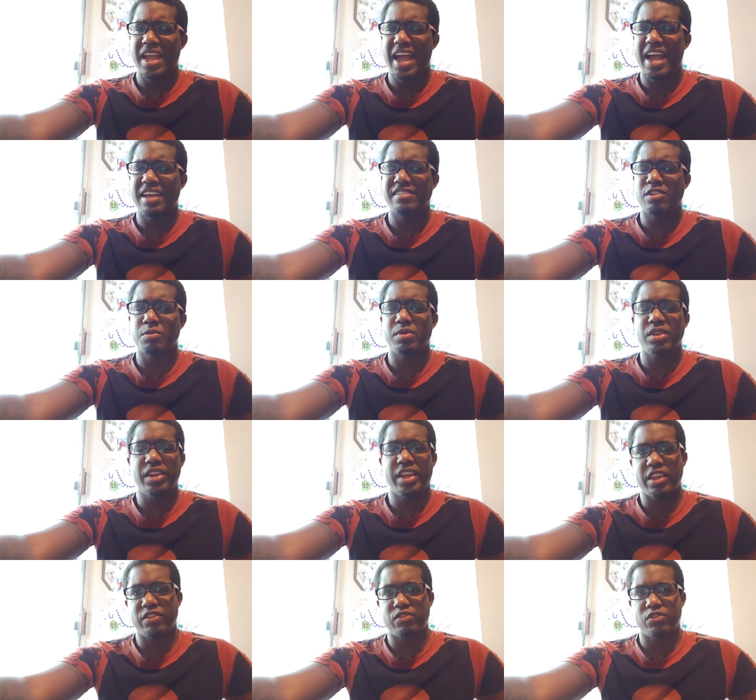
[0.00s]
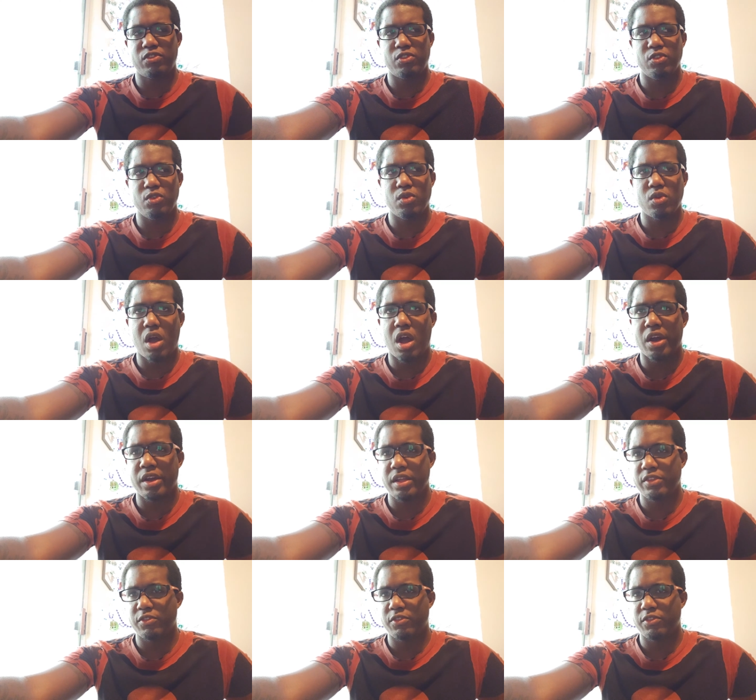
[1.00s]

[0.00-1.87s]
as it relates to our